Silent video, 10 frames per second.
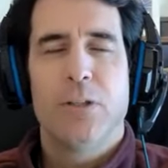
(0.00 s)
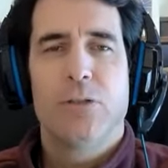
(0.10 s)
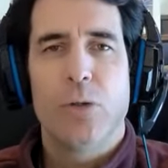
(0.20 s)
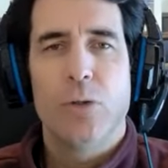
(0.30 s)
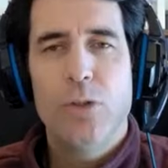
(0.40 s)

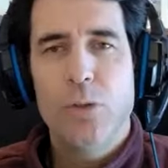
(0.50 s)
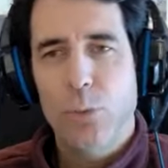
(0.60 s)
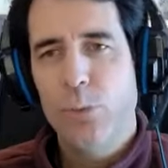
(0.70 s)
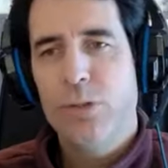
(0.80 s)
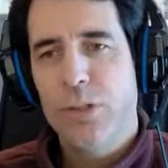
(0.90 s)
So
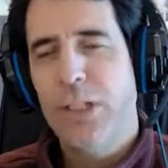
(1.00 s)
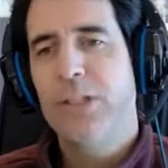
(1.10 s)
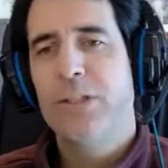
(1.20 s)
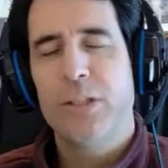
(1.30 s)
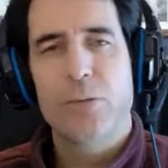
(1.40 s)
use
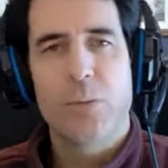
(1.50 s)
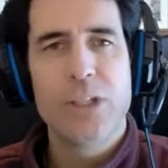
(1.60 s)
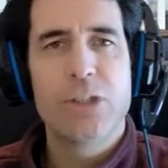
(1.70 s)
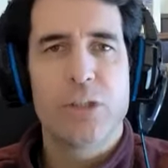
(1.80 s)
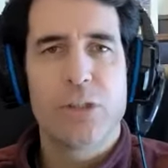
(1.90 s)
these
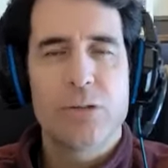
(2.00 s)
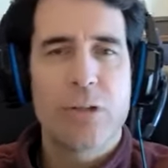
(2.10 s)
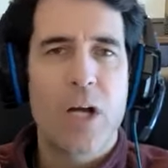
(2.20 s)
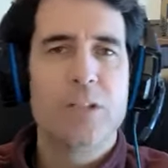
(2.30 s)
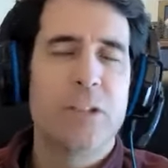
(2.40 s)
situations,
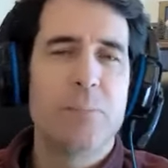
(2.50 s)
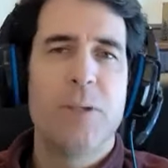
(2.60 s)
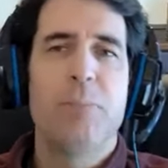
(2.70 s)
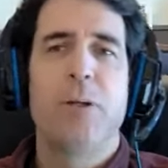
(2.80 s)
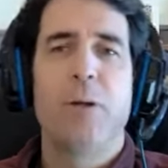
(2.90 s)
toxic
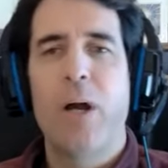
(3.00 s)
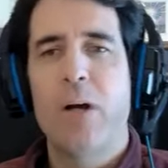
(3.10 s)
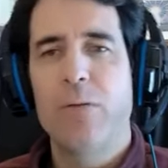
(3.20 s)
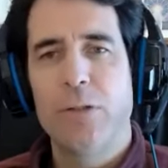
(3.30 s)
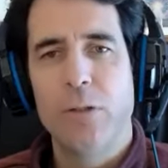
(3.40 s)
people
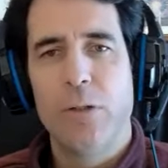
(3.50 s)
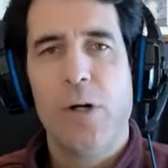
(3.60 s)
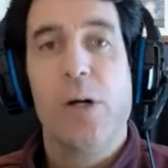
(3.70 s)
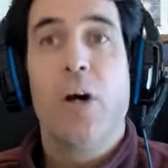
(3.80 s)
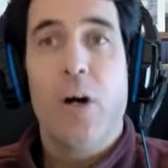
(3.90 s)
around you,
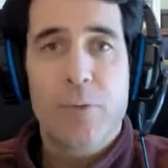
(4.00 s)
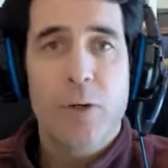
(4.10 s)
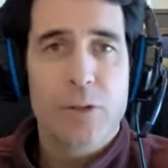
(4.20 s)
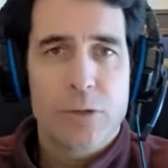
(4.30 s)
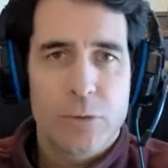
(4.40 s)
of
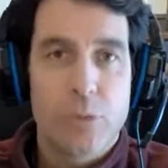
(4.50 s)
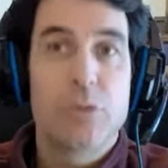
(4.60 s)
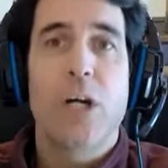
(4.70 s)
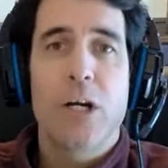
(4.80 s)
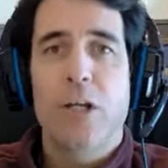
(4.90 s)
course, to
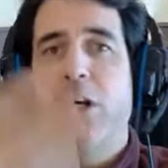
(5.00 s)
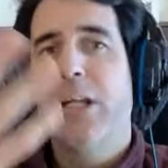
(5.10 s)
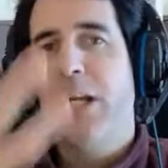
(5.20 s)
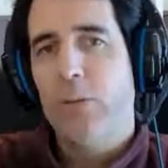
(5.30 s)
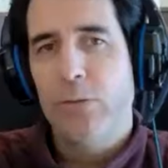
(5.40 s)
start
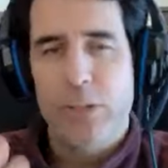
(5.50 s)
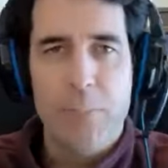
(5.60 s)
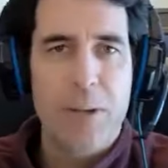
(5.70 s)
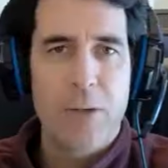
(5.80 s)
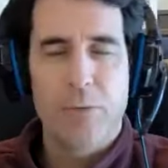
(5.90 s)
learning how to
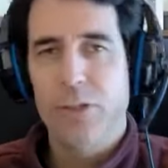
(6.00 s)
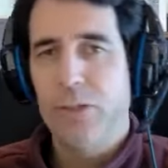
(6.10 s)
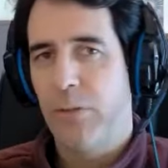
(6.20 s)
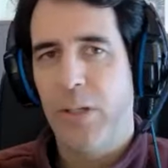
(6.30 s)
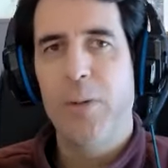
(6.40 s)
set boundaries.
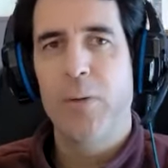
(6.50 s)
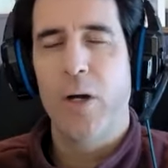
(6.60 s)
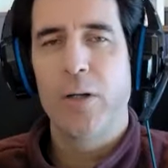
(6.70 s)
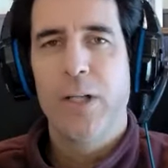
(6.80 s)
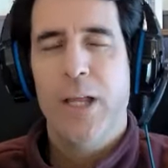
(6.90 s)
Don't get me
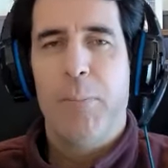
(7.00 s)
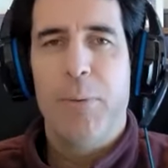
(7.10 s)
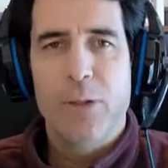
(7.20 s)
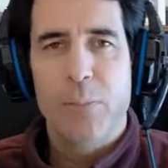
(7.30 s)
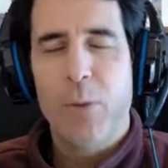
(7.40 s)
wrong.
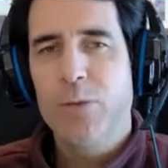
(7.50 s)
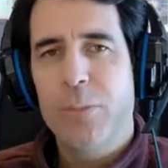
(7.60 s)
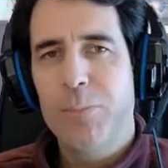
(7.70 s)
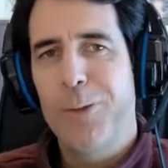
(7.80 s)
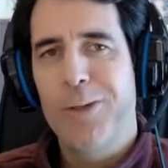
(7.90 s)
But the most
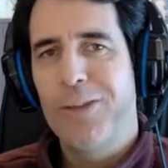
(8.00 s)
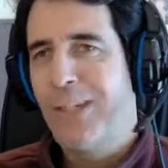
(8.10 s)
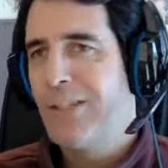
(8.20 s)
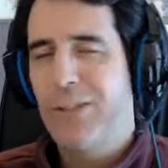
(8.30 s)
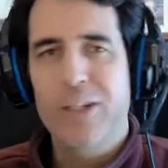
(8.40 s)
important
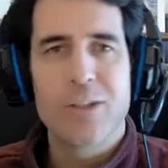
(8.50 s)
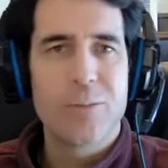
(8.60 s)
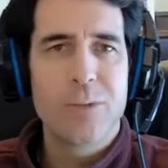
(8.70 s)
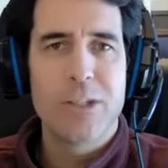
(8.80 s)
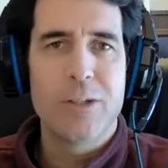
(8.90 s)
thing is not
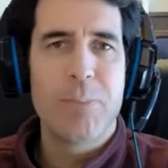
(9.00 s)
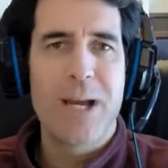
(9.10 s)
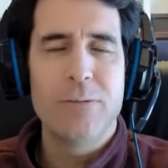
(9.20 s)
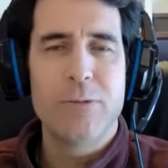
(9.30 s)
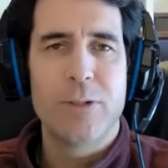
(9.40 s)
only the
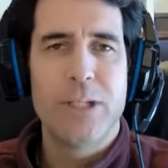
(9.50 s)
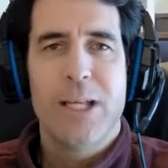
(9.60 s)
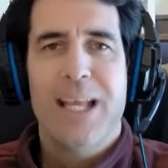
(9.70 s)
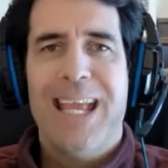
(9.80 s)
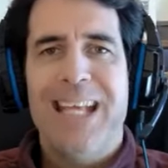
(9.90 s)
boundary,
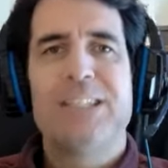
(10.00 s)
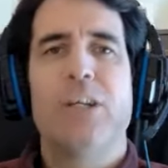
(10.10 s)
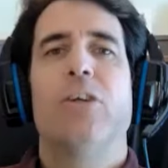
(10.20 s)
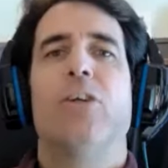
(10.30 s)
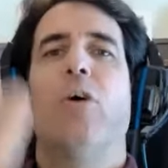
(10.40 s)
is
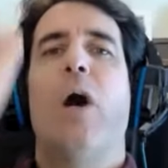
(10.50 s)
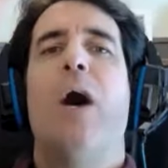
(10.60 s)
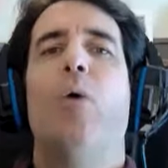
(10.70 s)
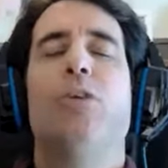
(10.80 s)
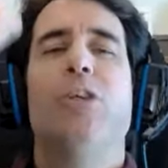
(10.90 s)
on
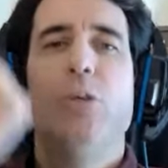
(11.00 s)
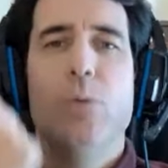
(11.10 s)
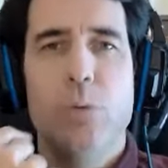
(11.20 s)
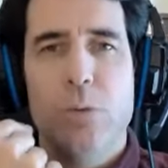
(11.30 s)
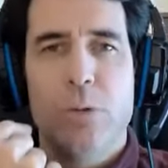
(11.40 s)
how
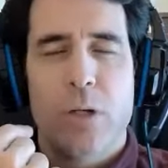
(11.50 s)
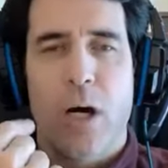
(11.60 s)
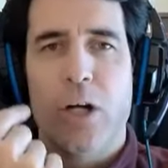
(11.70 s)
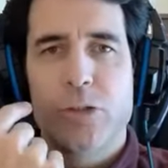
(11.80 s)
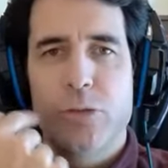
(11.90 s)
you
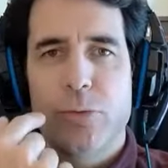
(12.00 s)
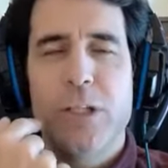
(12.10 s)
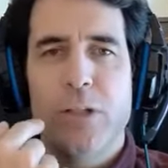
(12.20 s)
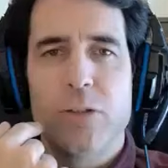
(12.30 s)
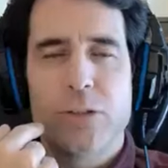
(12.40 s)
are
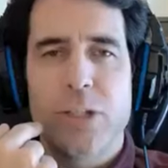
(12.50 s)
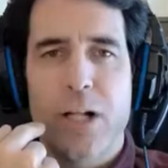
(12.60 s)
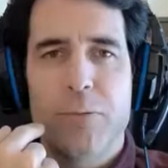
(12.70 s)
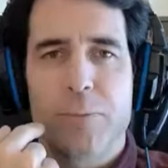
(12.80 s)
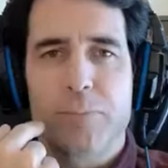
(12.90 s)
treating
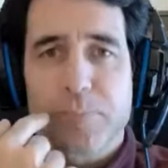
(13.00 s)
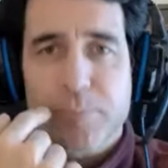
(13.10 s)
yourself.